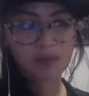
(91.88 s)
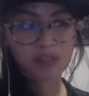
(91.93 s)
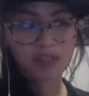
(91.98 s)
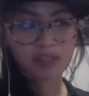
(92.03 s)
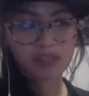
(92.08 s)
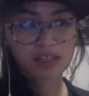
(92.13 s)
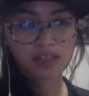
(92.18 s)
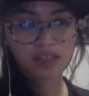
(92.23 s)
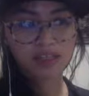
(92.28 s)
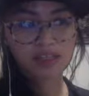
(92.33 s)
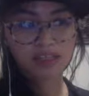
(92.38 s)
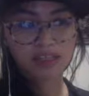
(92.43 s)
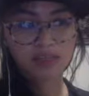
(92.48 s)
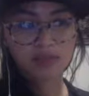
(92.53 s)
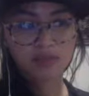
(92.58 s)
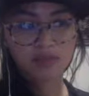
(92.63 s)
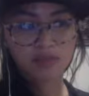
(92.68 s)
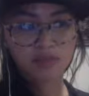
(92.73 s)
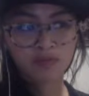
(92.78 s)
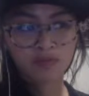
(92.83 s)
is a
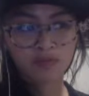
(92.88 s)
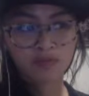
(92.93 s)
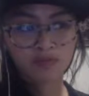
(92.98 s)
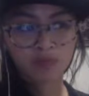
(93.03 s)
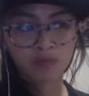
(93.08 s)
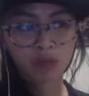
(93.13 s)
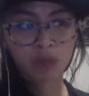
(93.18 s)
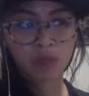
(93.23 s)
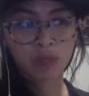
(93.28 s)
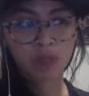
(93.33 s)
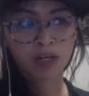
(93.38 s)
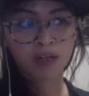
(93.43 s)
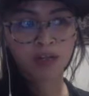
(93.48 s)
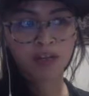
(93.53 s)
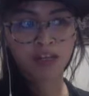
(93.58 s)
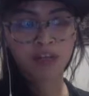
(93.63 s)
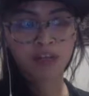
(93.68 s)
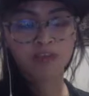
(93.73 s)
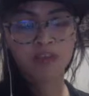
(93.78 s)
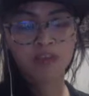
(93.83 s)
mobile
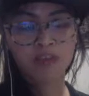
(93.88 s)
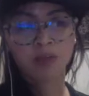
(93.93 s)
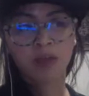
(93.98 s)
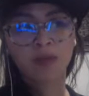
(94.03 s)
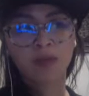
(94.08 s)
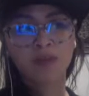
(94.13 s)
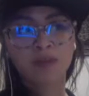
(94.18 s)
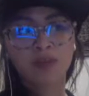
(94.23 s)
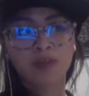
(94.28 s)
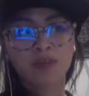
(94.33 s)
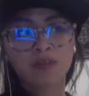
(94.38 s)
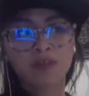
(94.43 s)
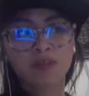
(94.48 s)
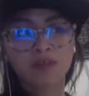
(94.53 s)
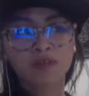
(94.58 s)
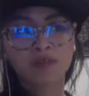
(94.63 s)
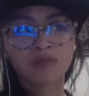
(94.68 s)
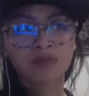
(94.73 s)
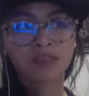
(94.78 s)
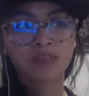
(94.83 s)
live streaming
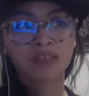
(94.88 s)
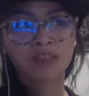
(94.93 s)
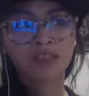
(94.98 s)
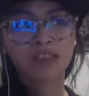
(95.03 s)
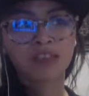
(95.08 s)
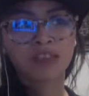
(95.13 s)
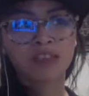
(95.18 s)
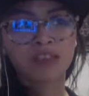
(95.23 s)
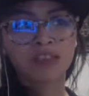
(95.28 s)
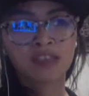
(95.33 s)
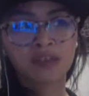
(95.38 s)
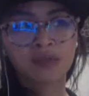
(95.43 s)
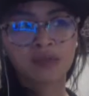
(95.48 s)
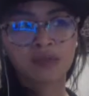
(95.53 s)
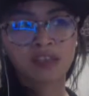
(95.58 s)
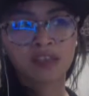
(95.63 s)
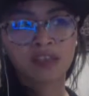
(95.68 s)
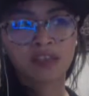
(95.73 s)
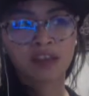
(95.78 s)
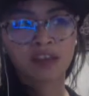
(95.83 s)
platform that
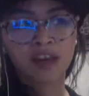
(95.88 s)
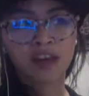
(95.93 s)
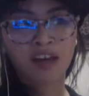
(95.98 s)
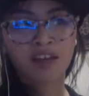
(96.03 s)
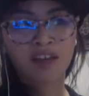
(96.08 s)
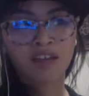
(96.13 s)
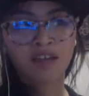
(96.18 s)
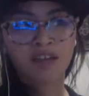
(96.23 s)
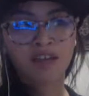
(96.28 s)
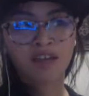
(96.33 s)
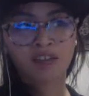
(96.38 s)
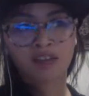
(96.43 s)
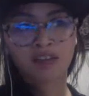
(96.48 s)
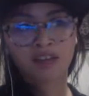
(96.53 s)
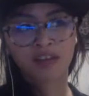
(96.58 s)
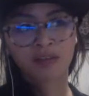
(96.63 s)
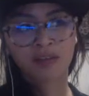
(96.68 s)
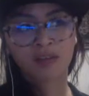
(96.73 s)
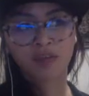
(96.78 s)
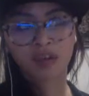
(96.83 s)
was alive
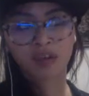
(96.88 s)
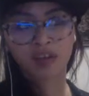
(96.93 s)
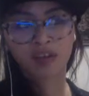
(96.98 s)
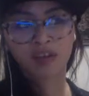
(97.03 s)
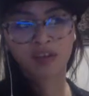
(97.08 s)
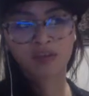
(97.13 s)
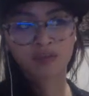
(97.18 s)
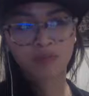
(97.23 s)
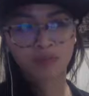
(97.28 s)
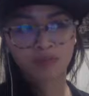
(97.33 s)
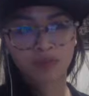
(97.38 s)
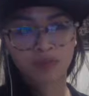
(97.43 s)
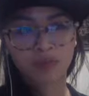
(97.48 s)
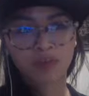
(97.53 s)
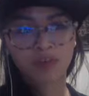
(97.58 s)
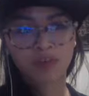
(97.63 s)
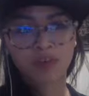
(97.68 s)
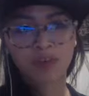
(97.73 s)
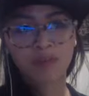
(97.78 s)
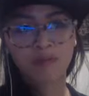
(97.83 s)
and well
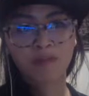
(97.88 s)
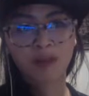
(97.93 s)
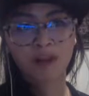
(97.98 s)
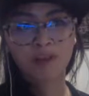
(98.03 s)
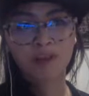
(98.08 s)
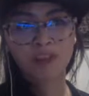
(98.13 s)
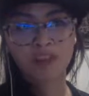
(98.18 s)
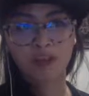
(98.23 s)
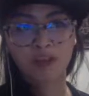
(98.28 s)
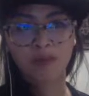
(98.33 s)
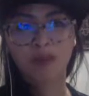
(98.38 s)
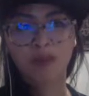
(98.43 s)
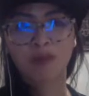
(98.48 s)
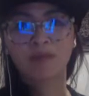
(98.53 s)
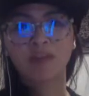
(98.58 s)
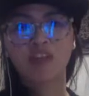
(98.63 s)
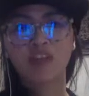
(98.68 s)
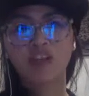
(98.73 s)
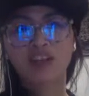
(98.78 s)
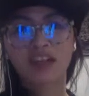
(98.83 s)
before Periscope came
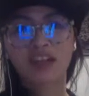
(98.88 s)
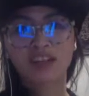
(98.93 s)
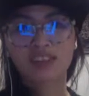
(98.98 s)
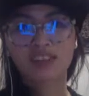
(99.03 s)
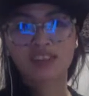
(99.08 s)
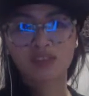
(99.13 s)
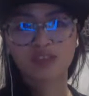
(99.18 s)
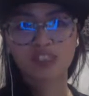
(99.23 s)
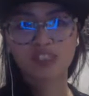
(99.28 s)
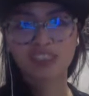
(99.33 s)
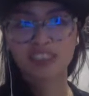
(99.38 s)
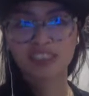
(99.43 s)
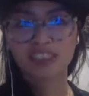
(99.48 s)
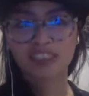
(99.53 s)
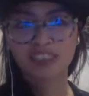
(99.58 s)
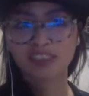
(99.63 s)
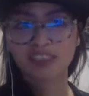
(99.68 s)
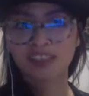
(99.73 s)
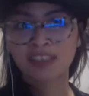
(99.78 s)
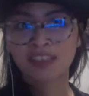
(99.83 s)
along and squished it
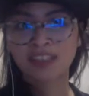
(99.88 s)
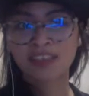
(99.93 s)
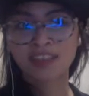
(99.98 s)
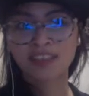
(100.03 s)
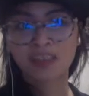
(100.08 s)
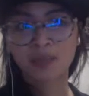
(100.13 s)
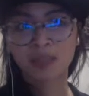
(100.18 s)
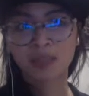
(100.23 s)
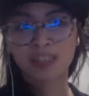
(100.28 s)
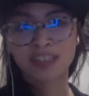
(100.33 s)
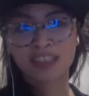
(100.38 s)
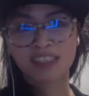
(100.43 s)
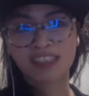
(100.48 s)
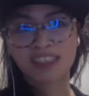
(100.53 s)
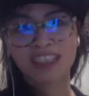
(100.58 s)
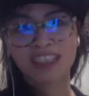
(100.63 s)
to pieces.